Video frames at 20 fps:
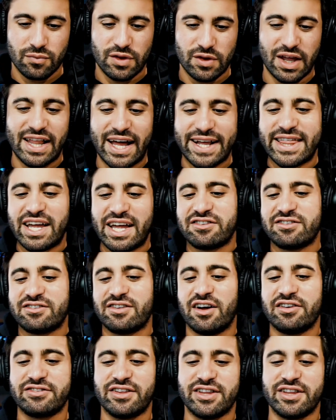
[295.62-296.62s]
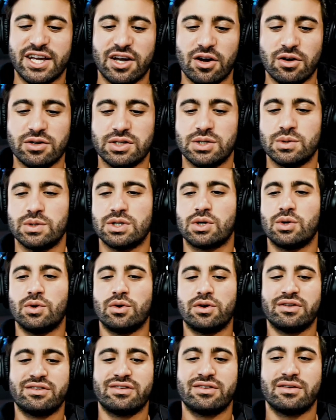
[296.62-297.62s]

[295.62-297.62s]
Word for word: I like that sus that they go to in the chorus.